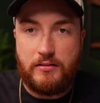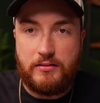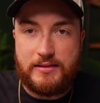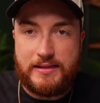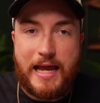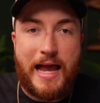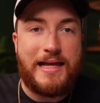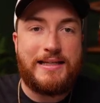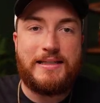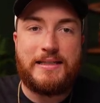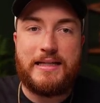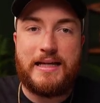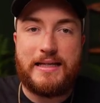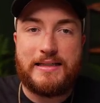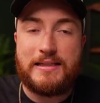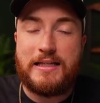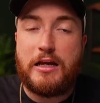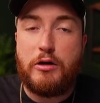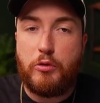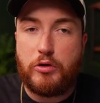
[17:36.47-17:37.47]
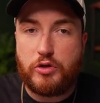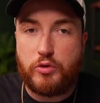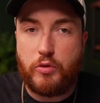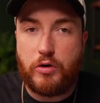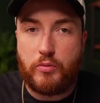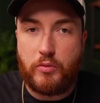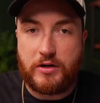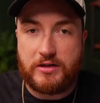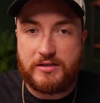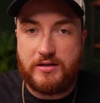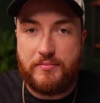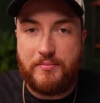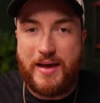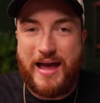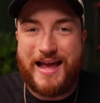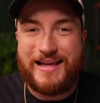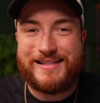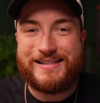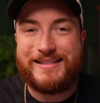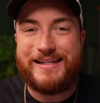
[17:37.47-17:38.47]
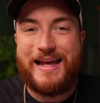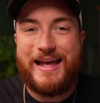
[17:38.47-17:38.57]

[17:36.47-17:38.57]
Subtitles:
testing it, seeing which one works the best,